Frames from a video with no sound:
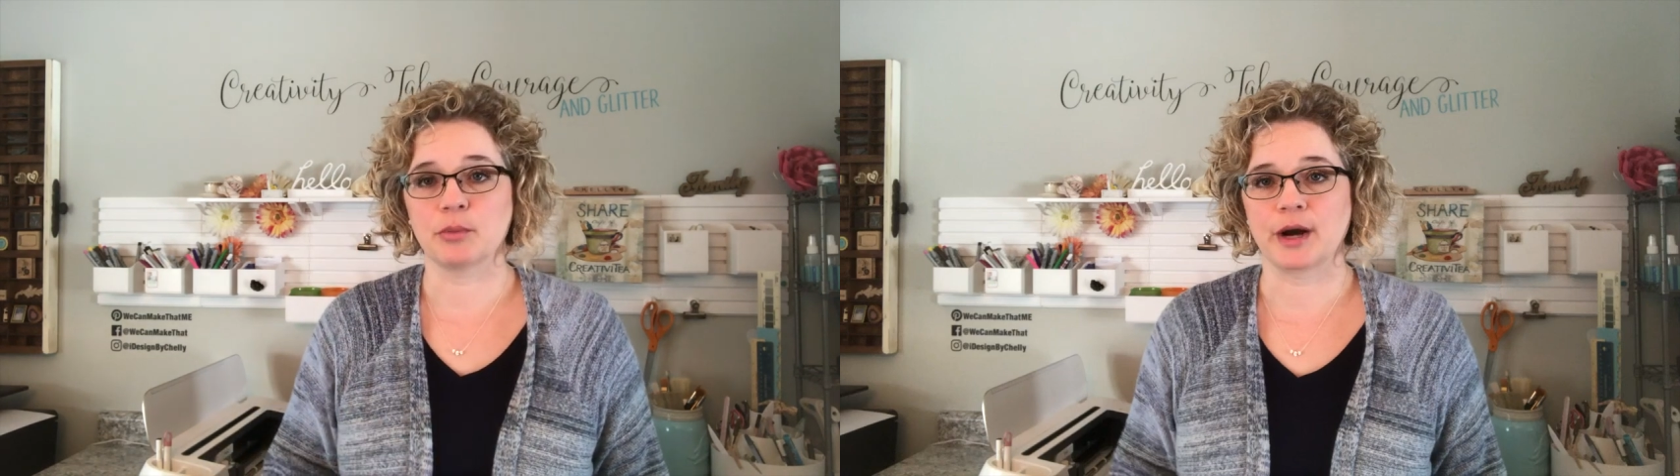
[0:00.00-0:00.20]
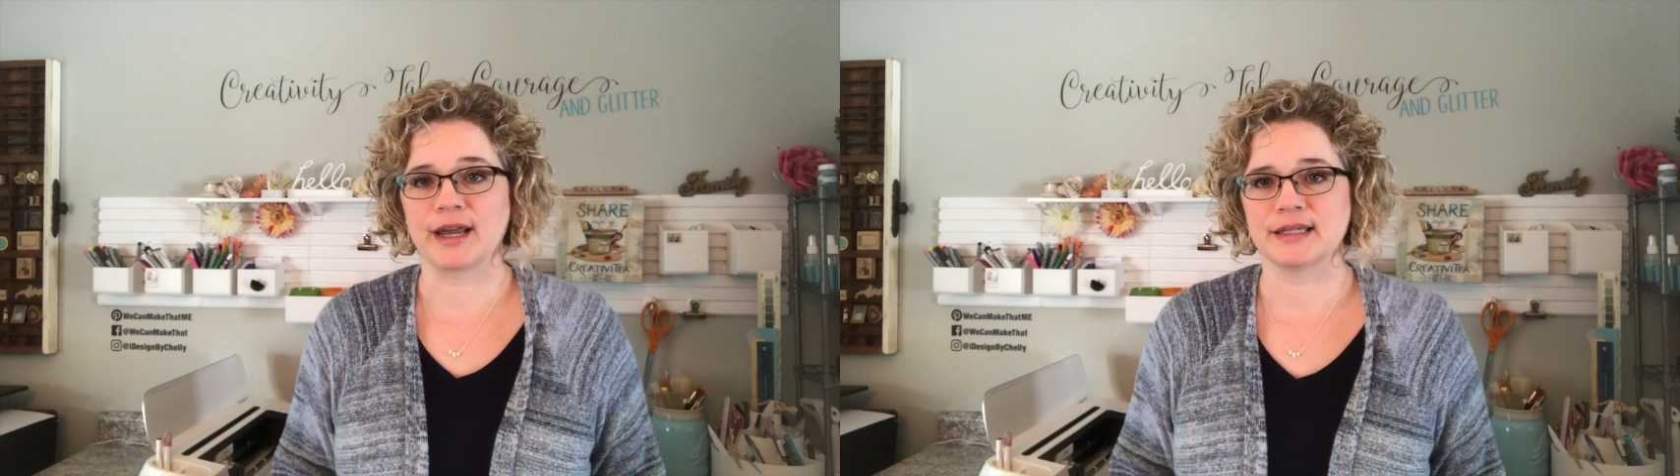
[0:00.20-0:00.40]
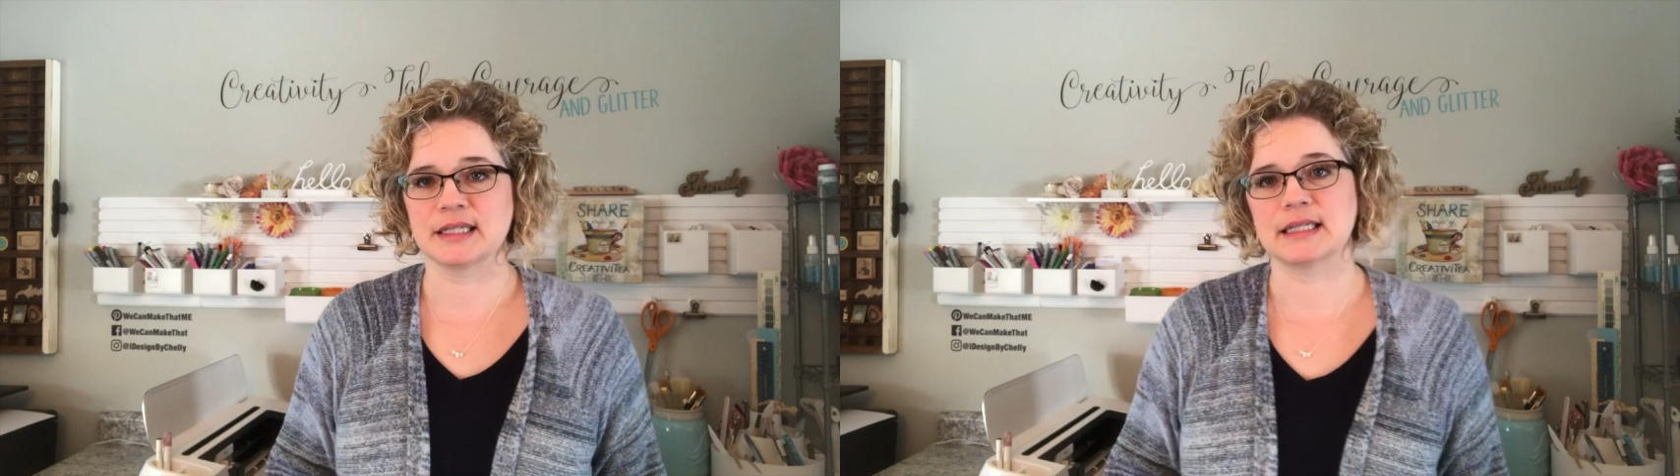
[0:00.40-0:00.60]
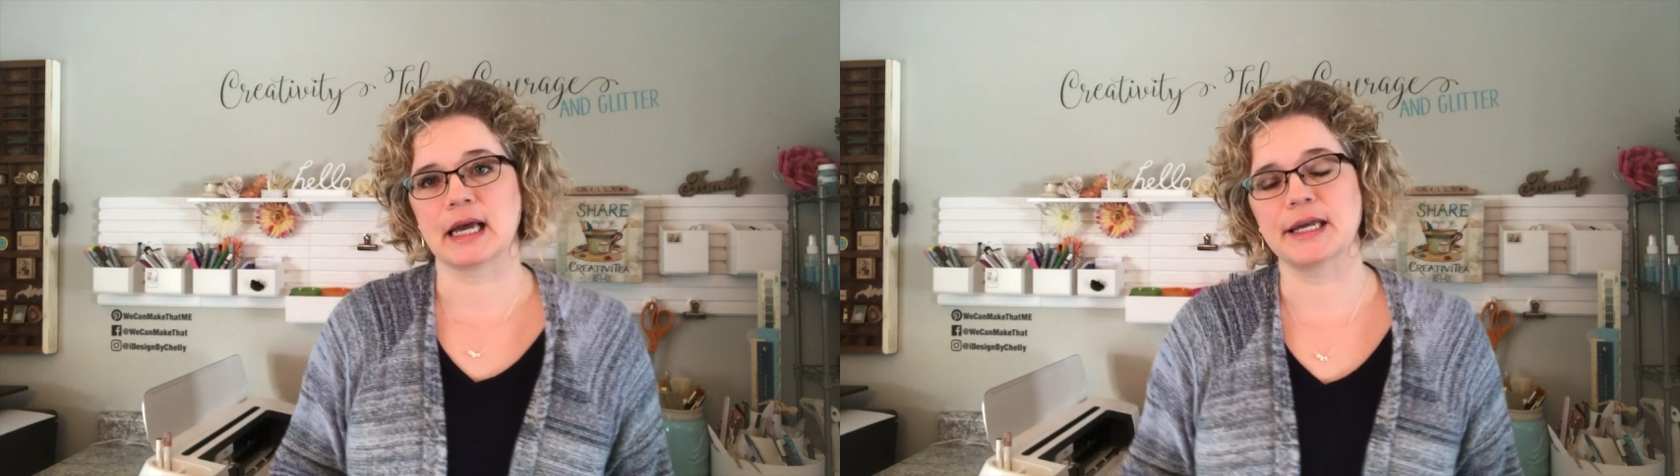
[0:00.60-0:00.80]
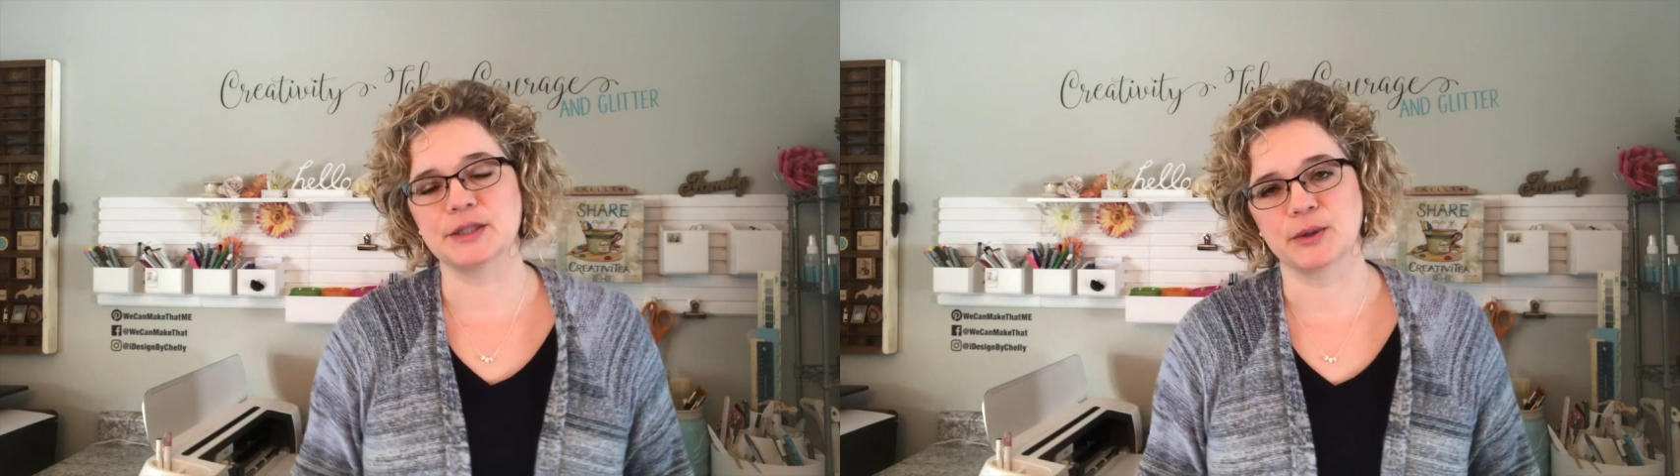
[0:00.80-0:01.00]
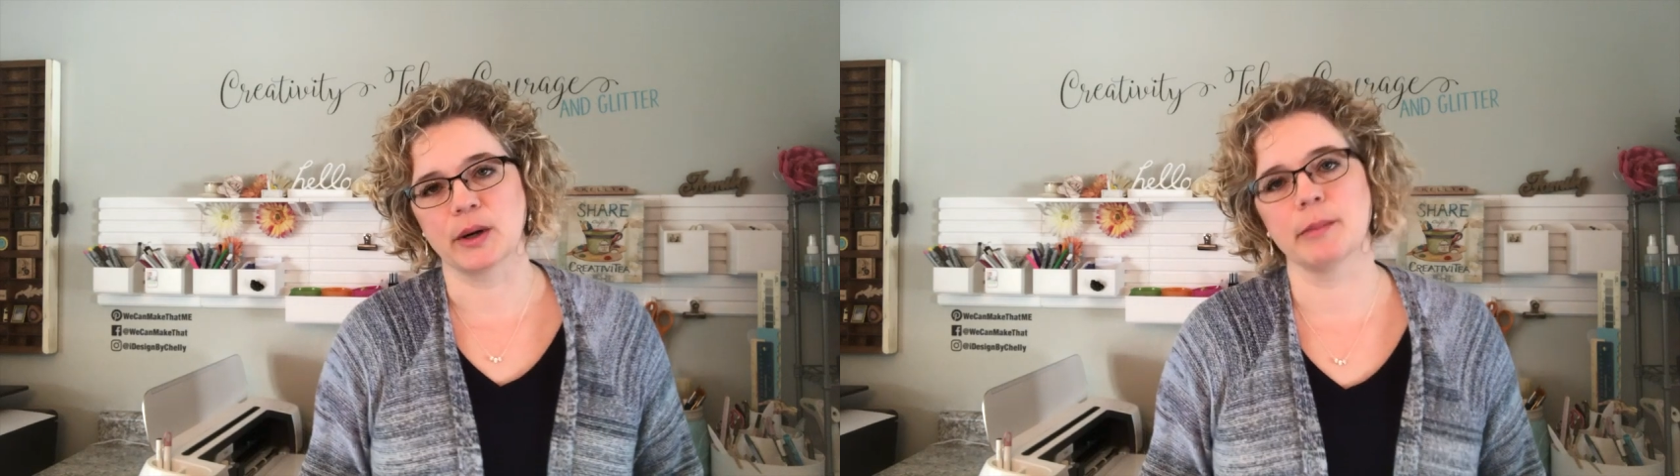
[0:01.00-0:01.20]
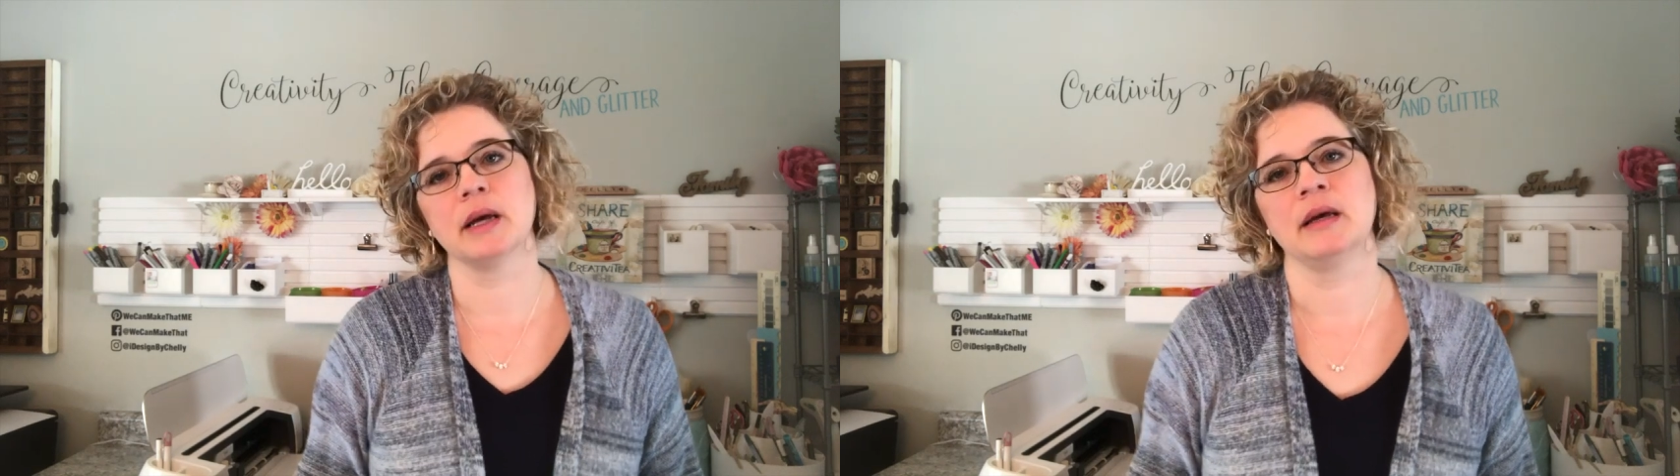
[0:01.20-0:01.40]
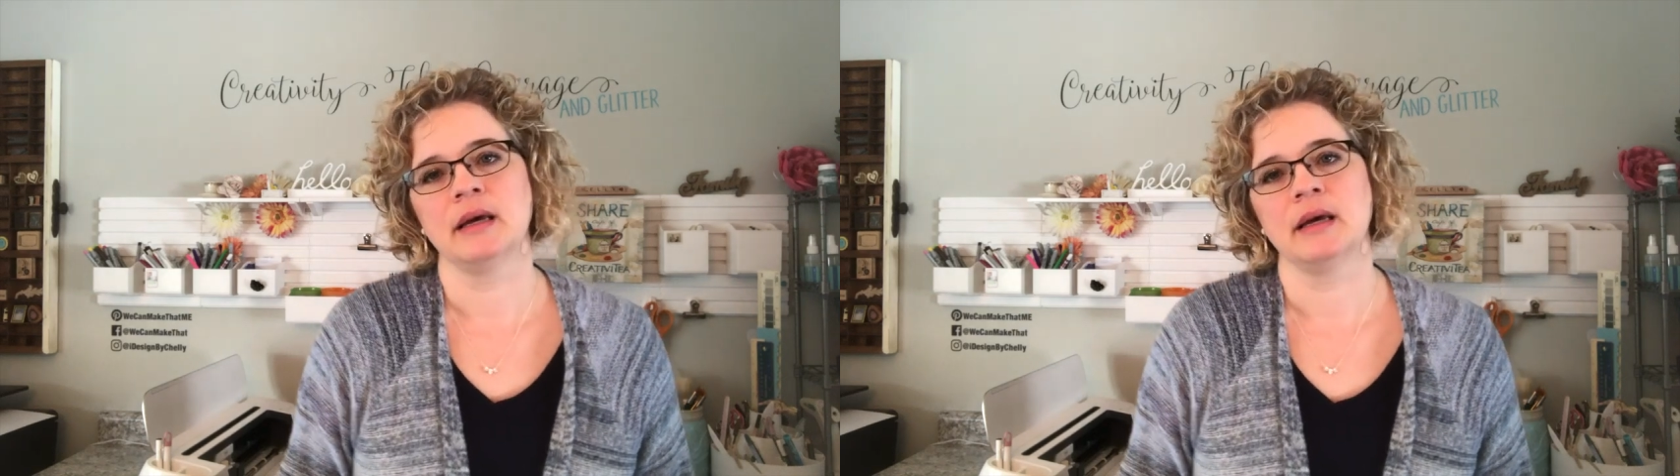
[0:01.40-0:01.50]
brand assigned to them.